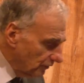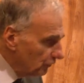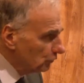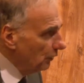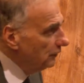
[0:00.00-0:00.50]

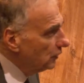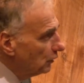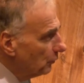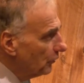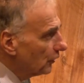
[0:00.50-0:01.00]

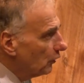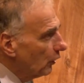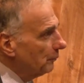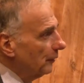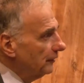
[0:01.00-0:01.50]
disgruntled with the
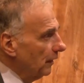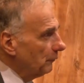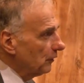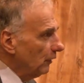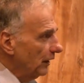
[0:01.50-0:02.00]
corporate
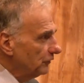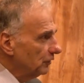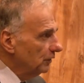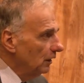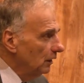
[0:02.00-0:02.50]

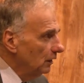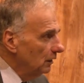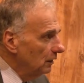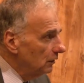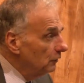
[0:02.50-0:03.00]
Democrats
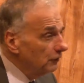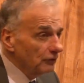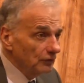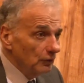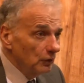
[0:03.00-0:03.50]
who,
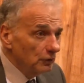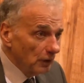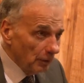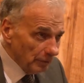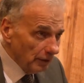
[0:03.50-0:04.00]
who
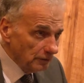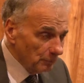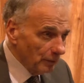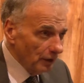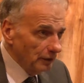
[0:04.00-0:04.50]
dominate
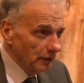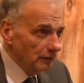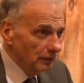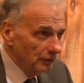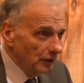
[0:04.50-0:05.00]
the party,
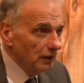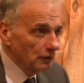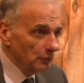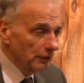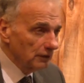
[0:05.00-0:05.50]
the
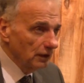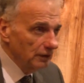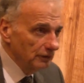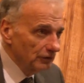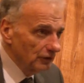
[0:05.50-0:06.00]
Hillary
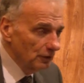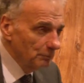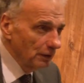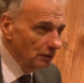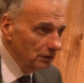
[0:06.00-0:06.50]
Clintons and the
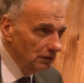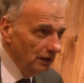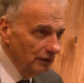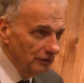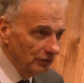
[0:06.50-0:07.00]
Bill
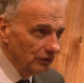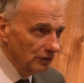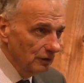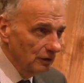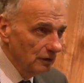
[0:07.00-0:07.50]

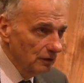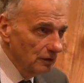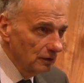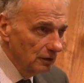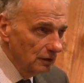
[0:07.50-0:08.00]
Clintons
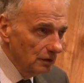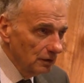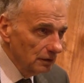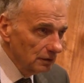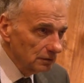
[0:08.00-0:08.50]

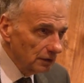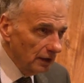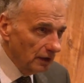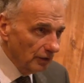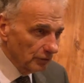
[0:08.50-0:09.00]

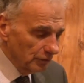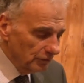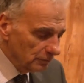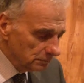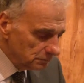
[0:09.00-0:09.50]
and
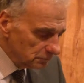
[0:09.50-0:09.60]
others.